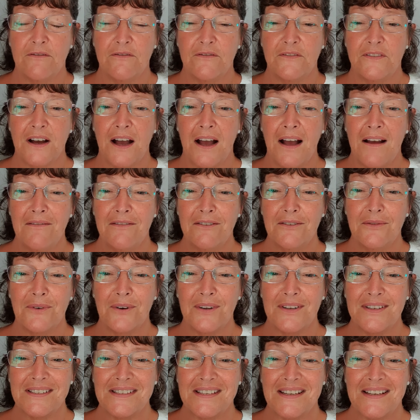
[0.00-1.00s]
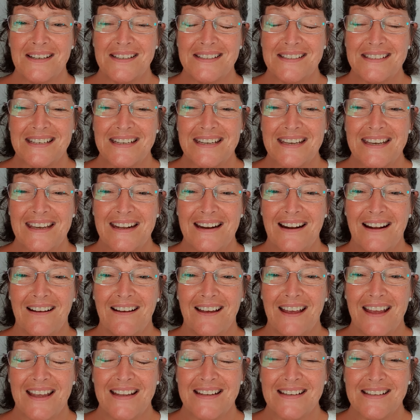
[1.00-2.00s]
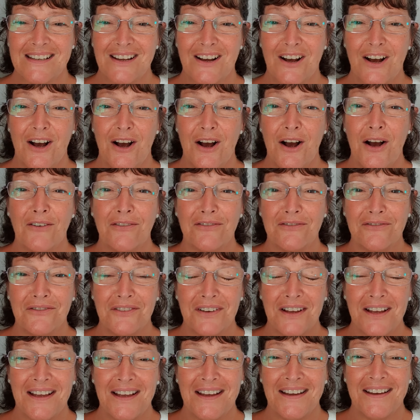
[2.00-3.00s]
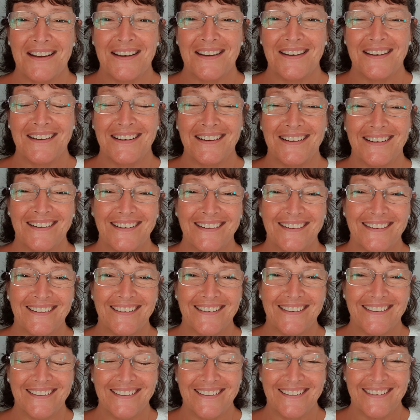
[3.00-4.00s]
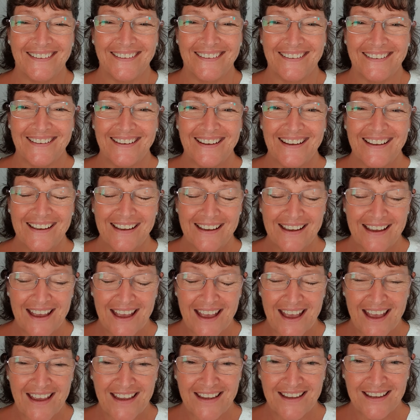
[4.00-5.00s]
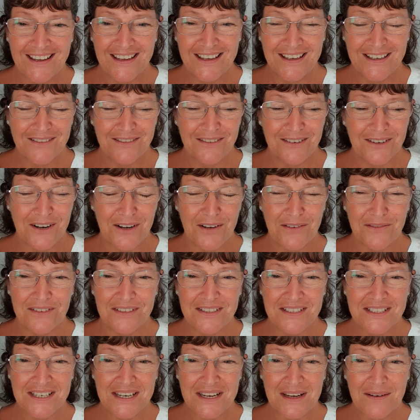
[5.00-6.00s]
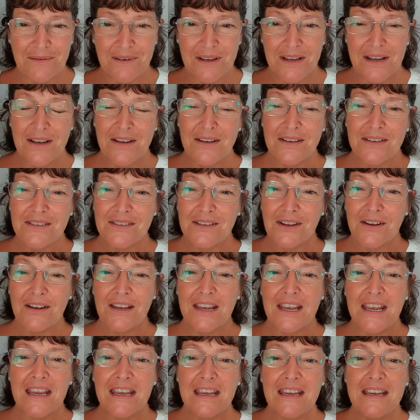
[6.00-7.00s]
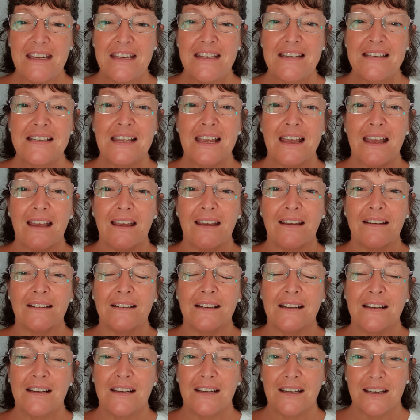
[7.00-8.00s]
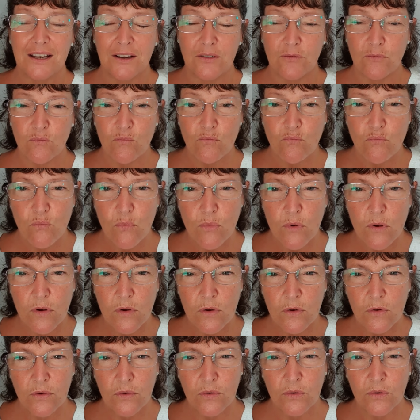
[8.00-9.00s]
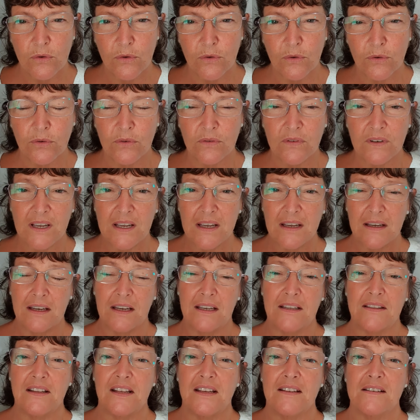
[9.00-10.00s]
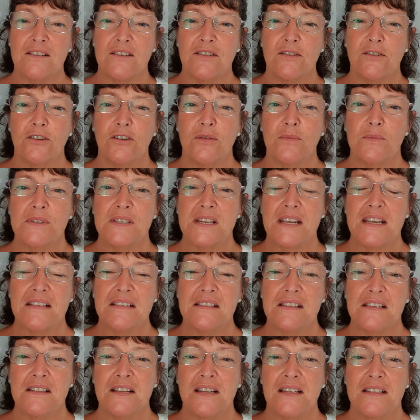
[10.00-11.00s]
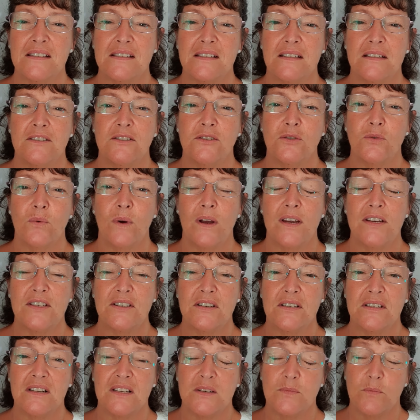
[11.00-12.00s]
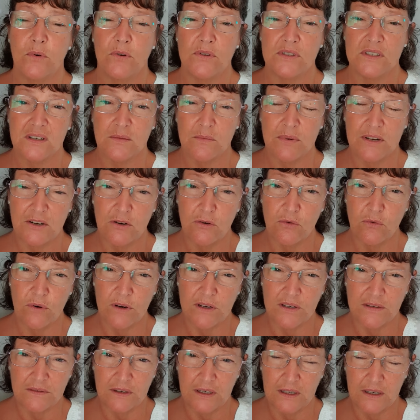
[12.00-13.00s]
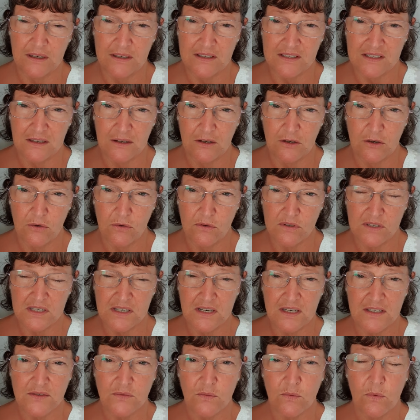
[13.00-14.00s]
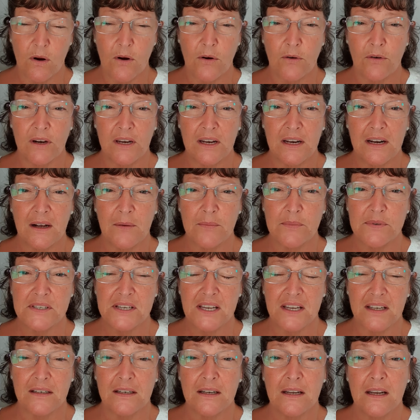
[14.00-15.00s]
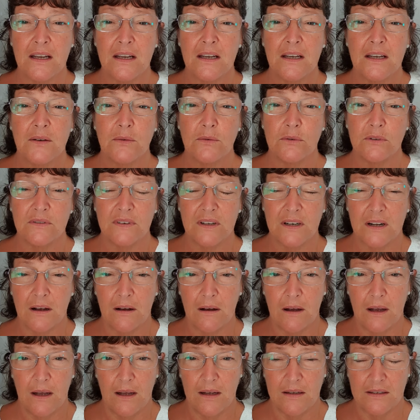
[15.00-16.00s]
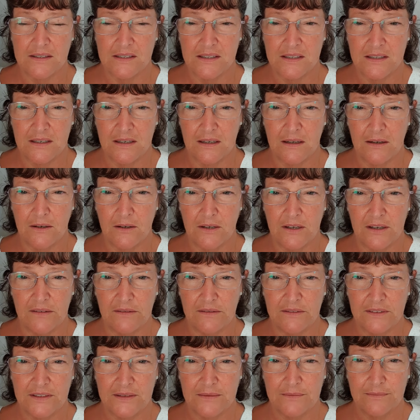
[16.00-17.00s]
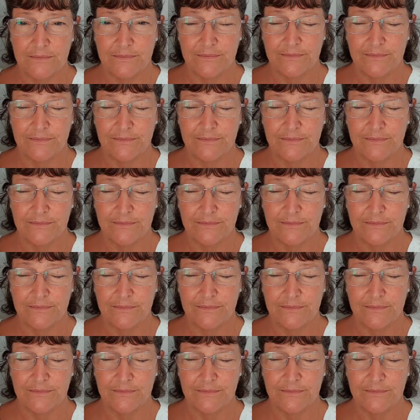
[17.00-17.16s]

Father wants us to get our hands off and give it over to him. So his hand can move in that circumstance, in that situation that's possibly grieving us and causing us worry and upset within our hearts and our lives.